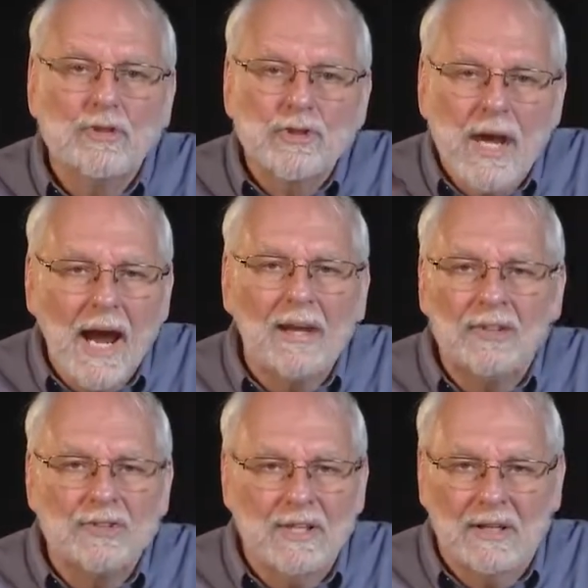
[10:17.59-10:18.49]

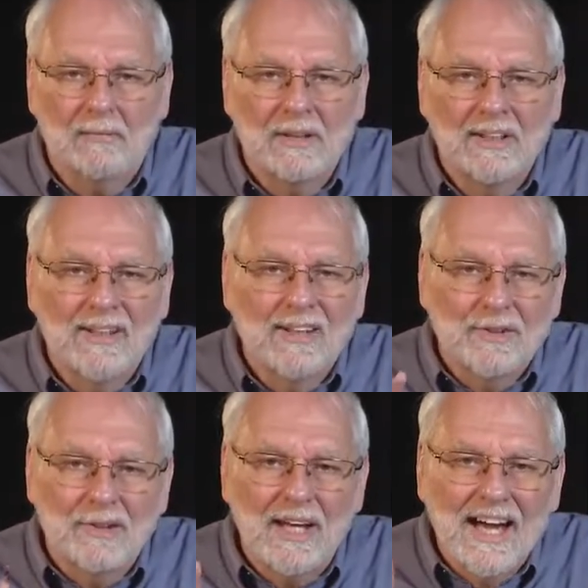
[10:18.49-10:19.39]
Challenge them
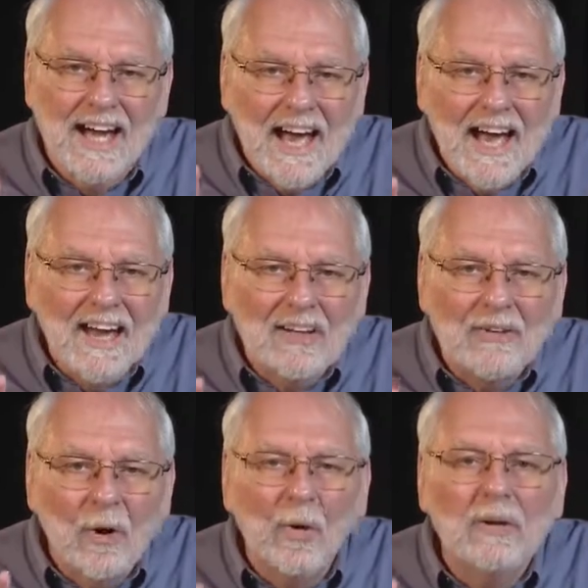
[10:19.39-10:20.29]
to the high
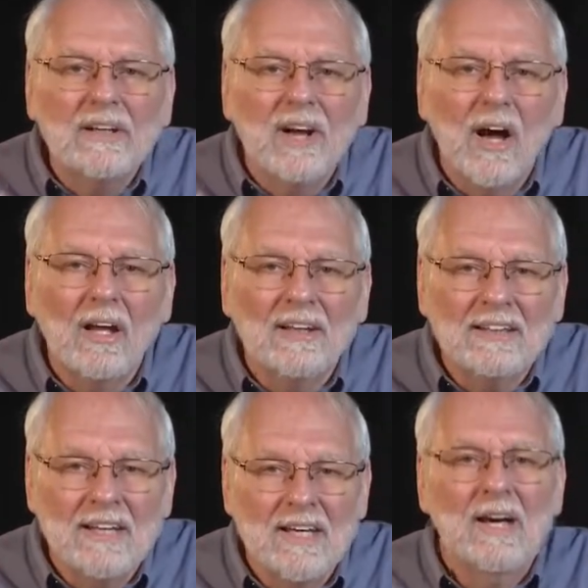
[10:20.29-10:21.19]
and holy
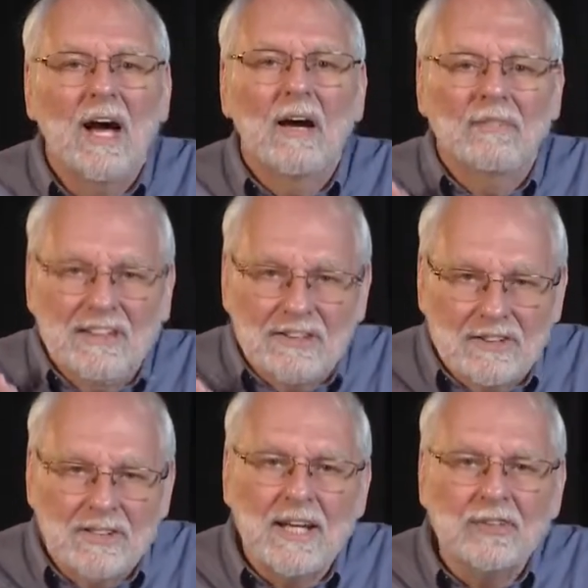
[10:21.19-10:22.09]
calling of
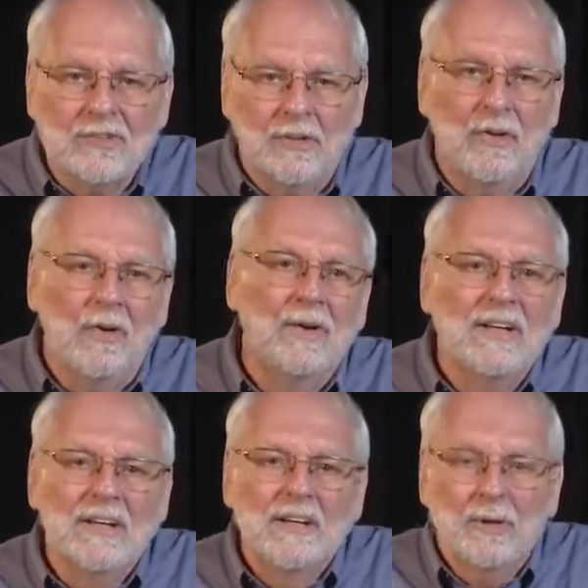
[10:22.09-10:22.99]
intentional
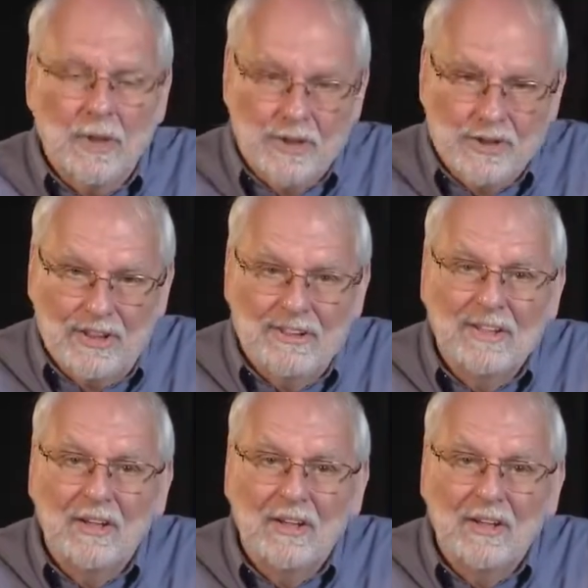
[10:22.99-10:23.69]
Christian